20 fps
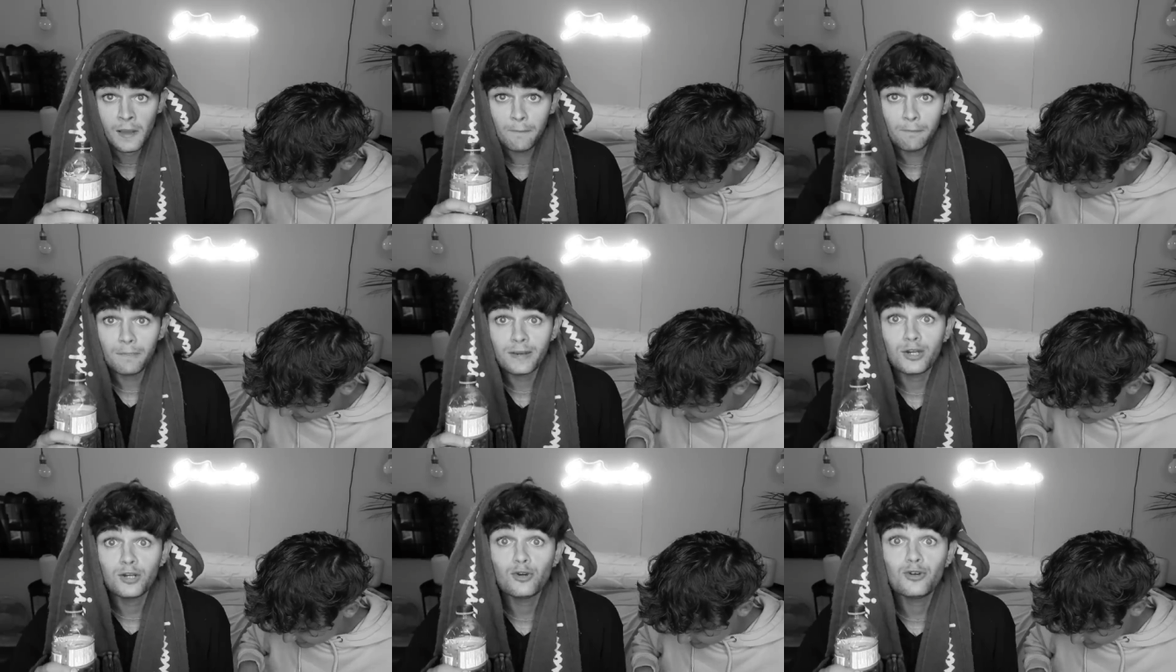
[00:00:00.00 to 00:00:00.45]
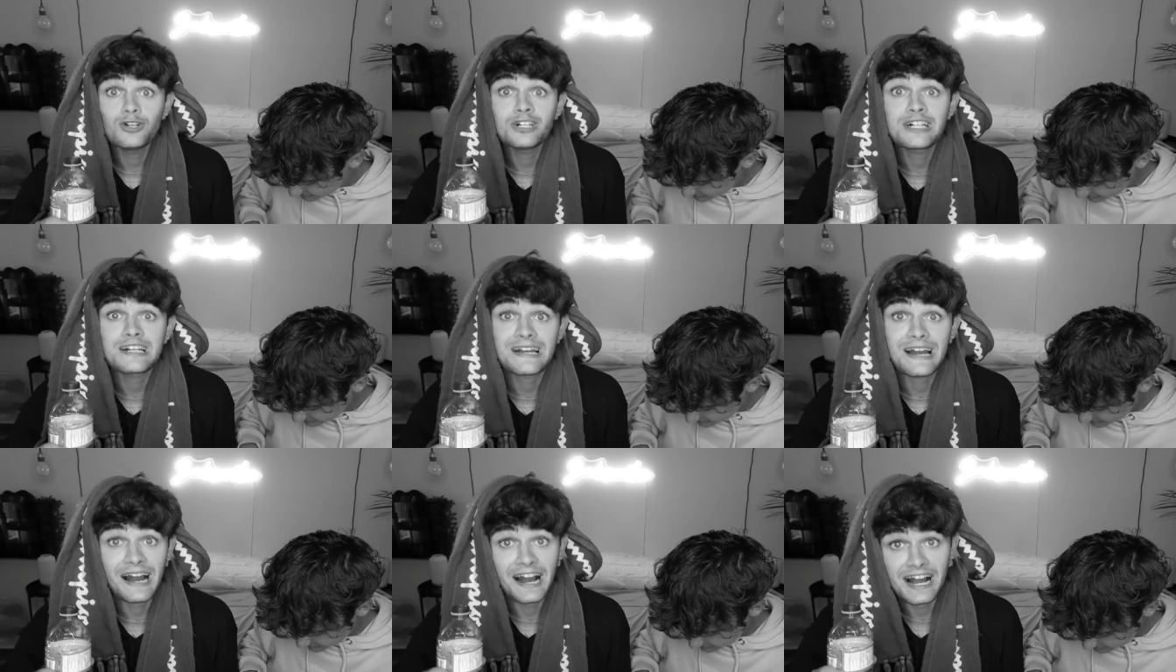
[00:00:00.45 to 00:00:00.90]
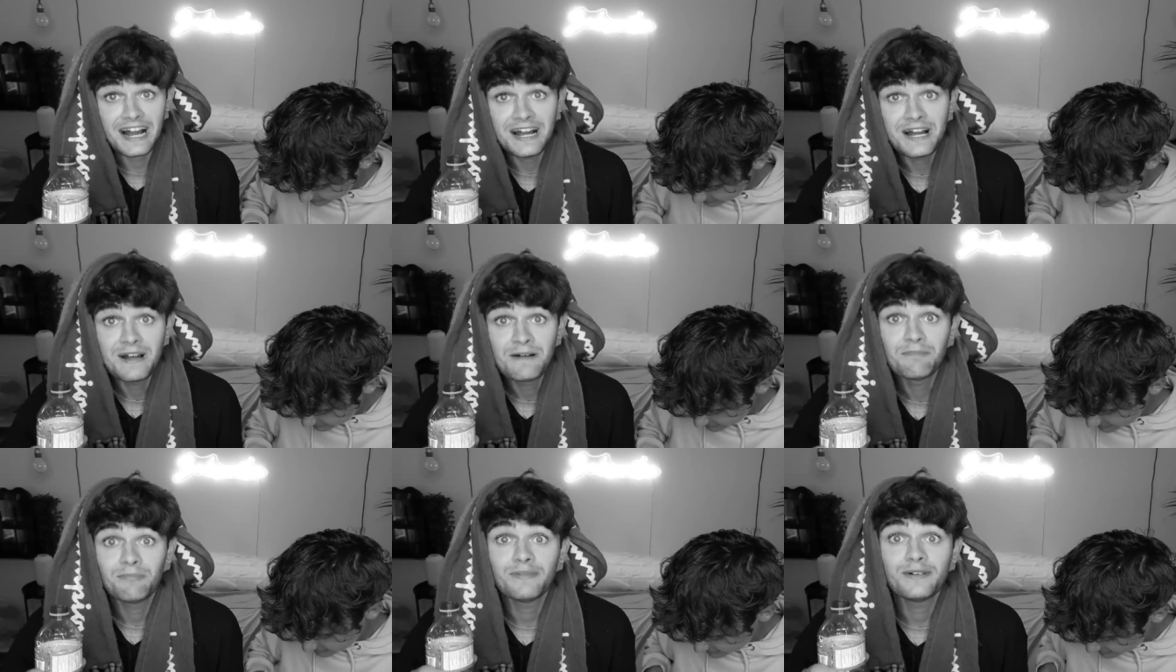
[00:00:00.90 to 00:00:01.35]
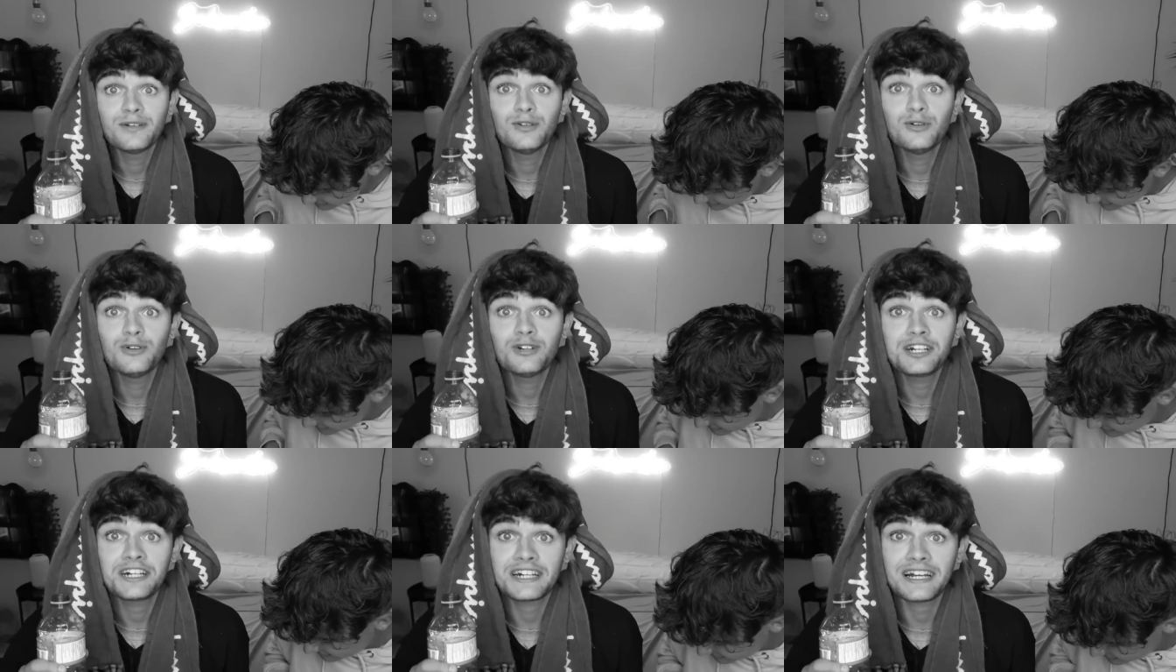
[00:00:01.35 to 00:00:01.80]
Manushka!
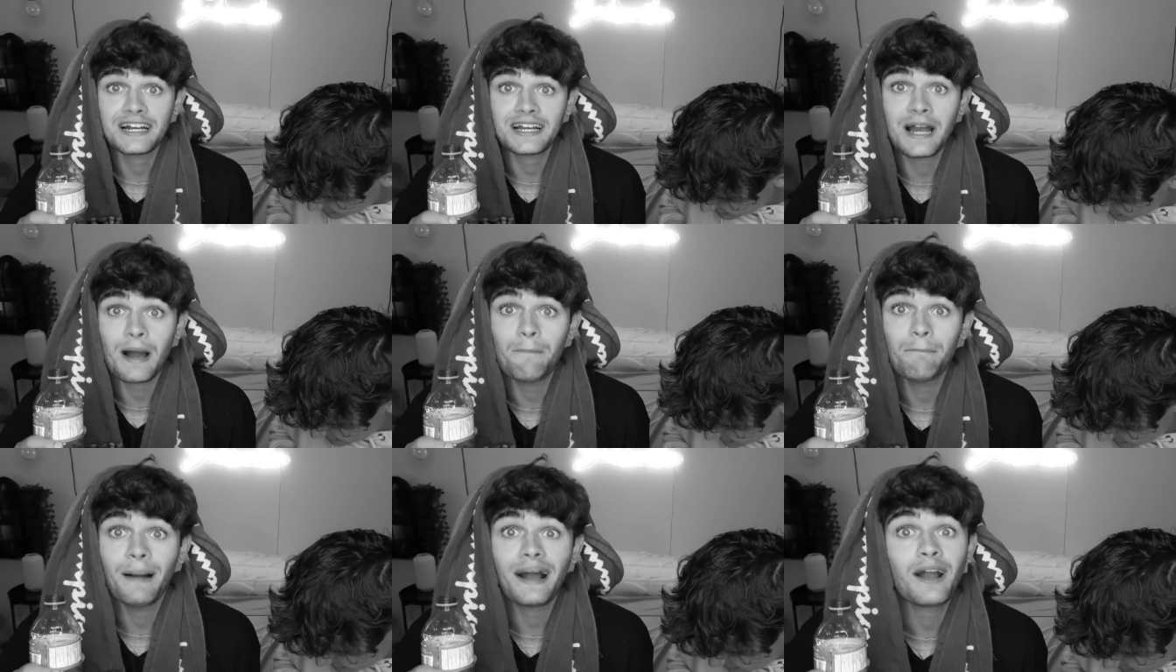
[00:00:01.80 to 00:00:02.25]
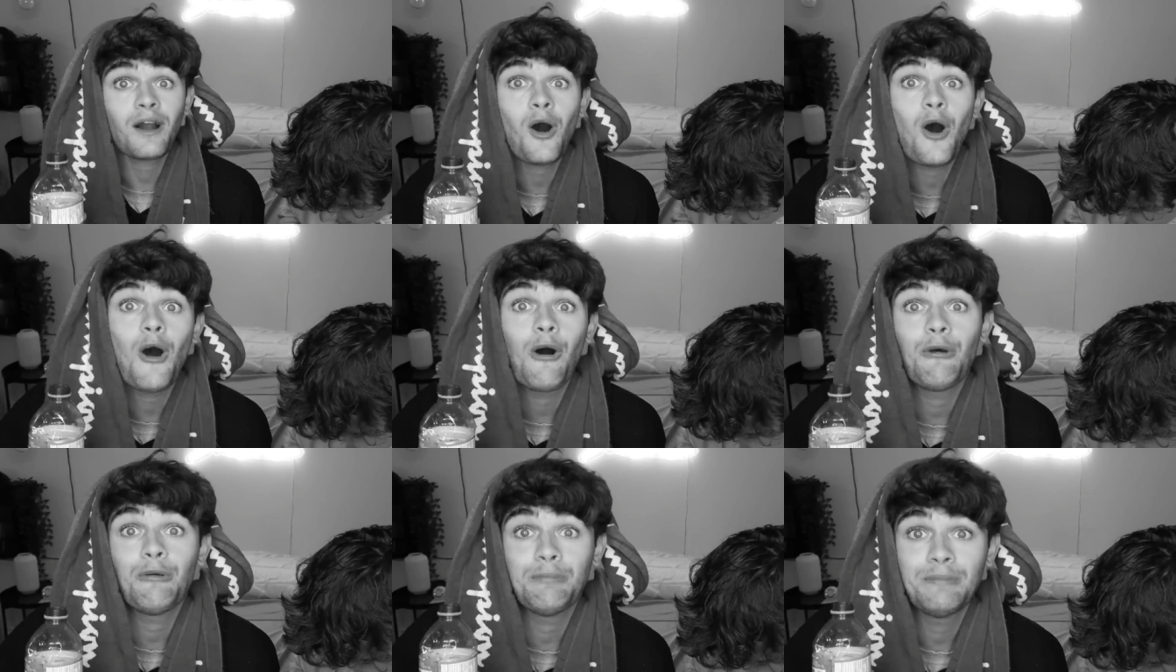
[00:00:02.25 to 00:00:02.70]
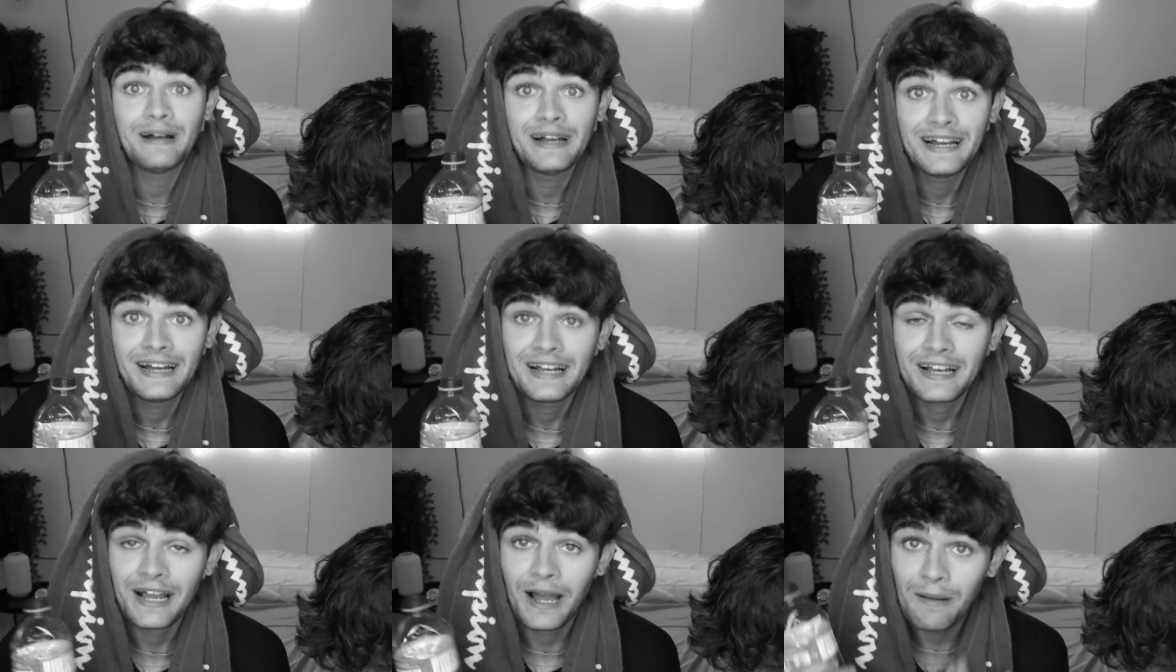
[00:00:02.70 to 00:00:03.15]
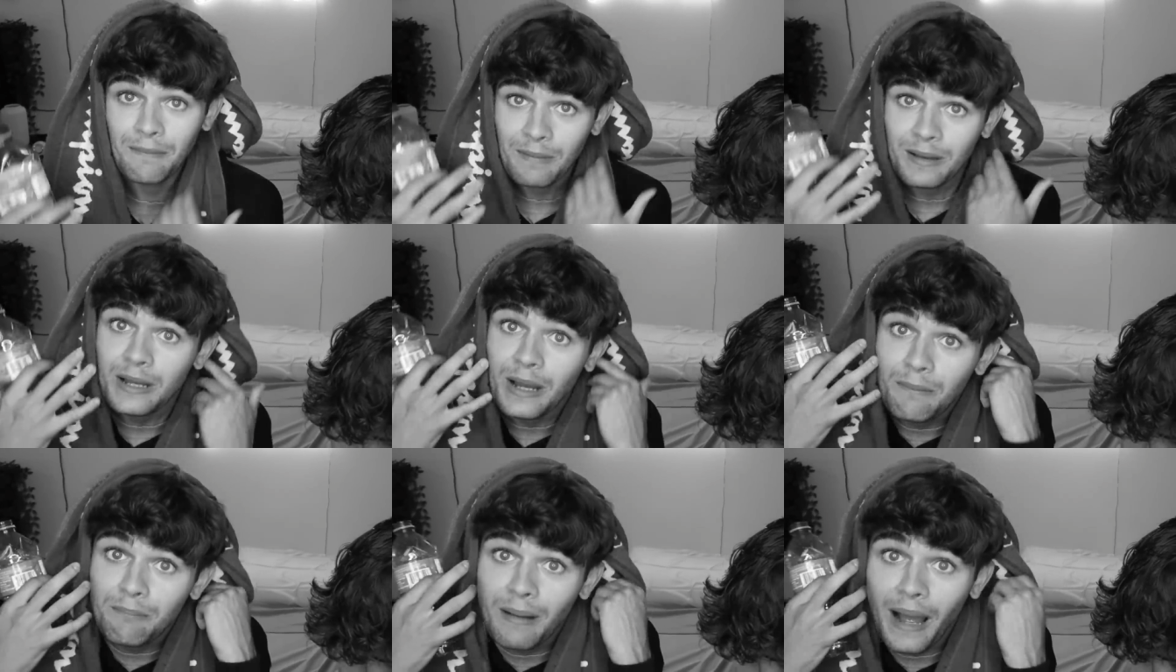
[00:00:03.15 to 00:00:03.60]
Manushka, come back home. Come,
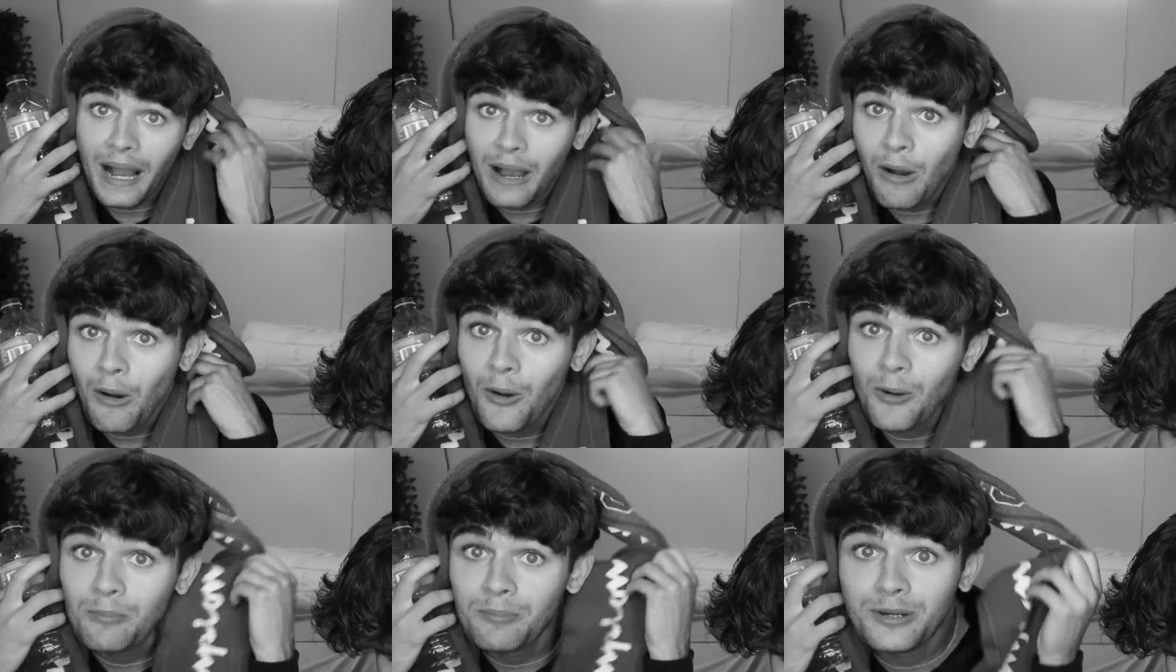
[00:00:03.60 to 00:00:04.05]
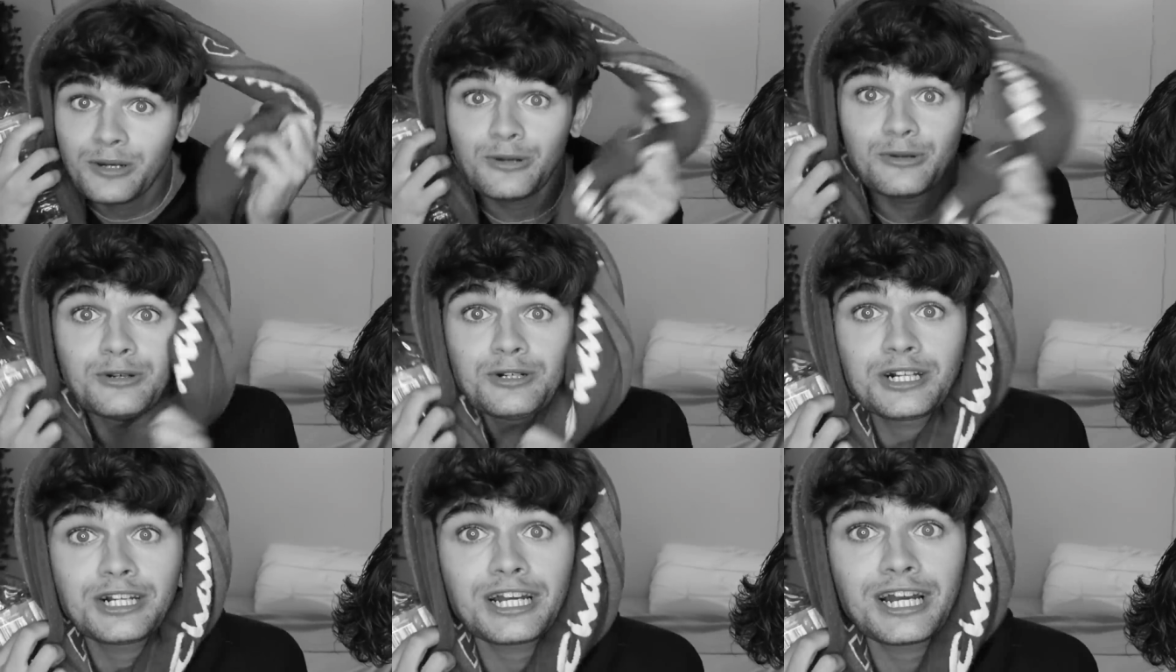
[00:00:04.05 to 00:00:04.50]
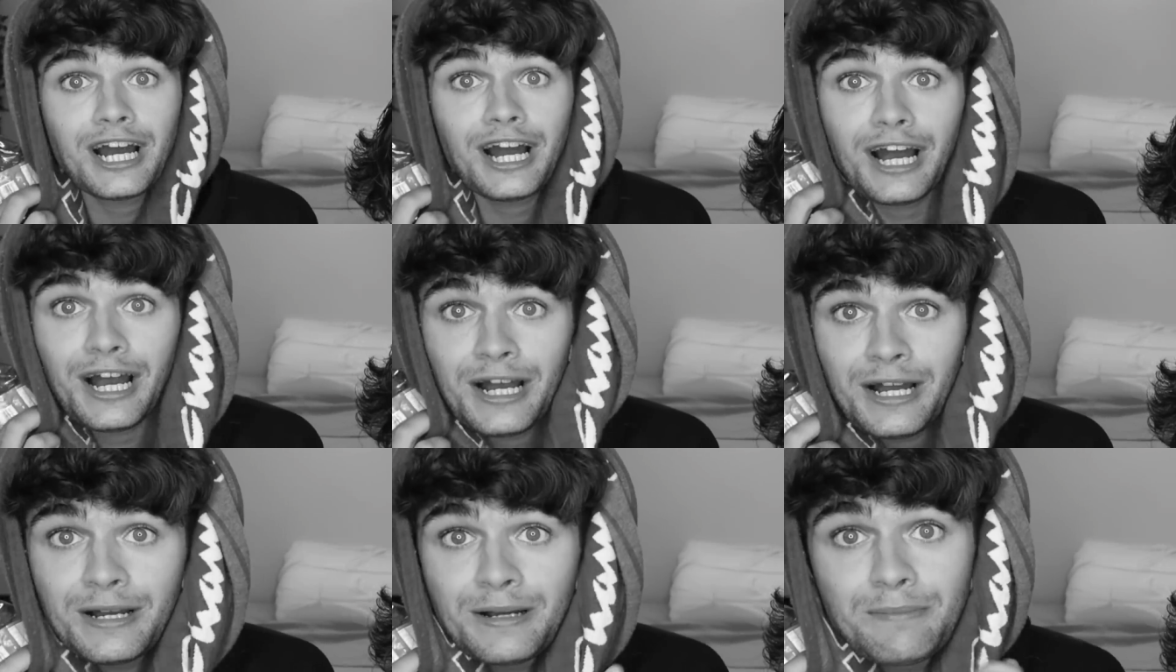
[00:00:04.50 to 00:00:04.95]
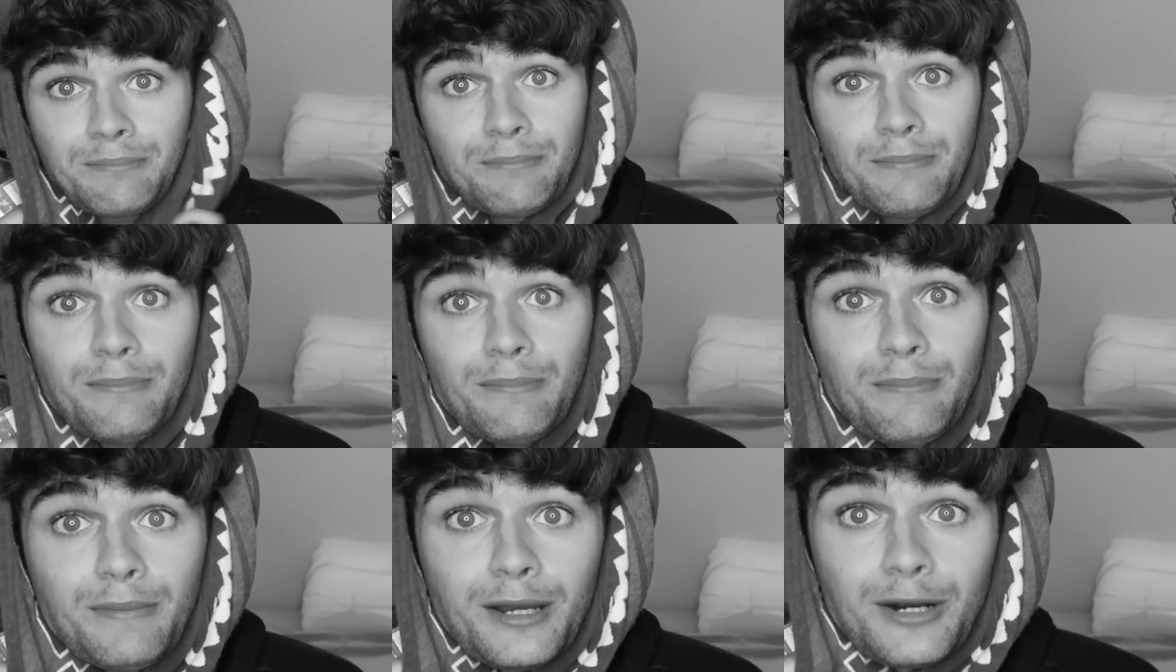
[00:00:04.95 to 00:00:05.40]
come back home,
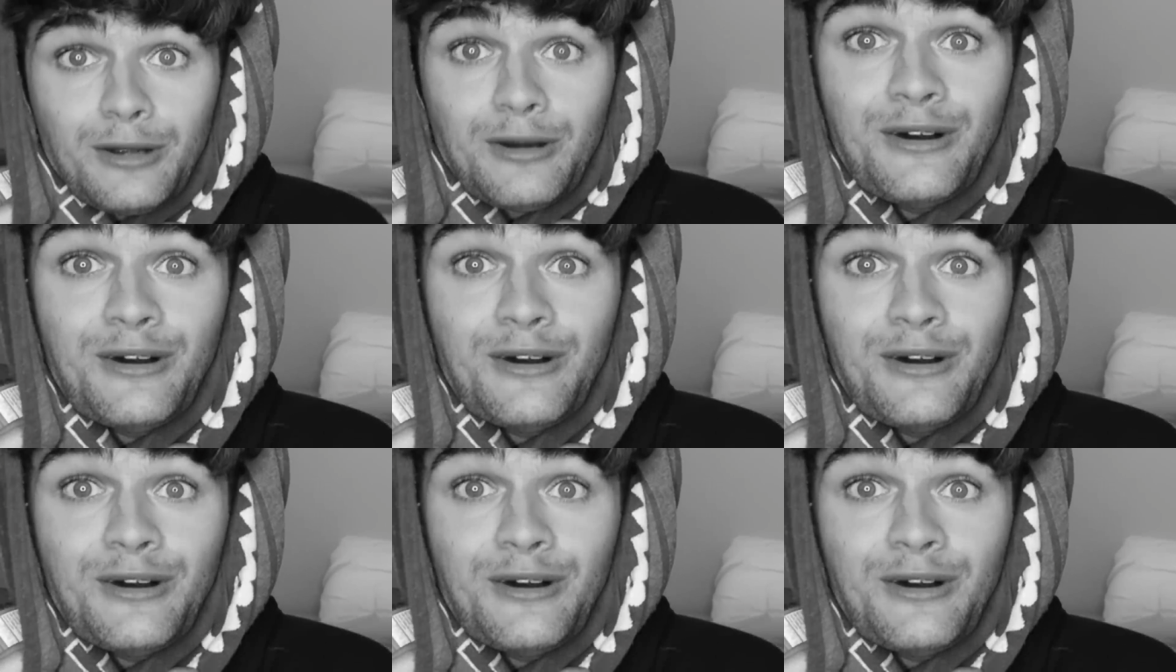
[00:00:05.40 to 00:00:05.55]
Manushka. Man.